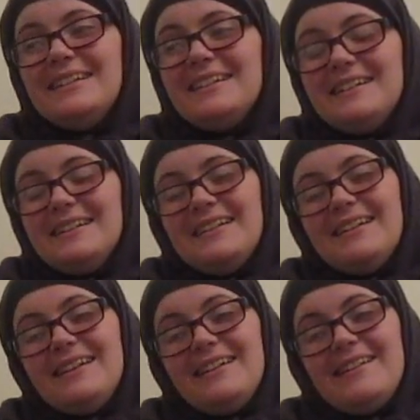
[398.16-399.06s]

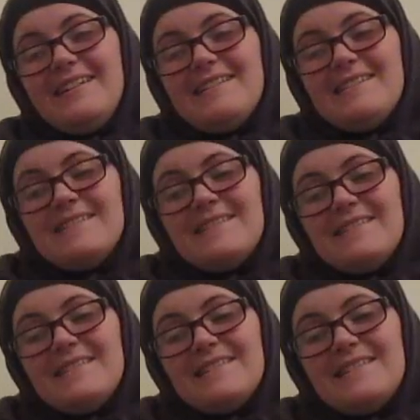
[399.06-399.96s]

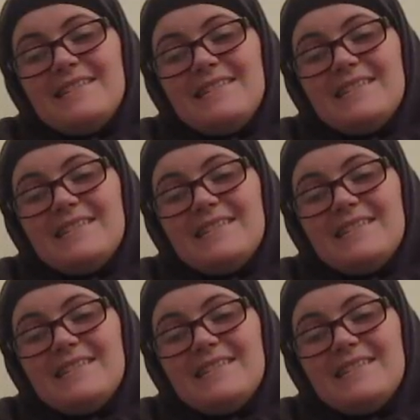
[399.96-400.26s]
(no one is talking)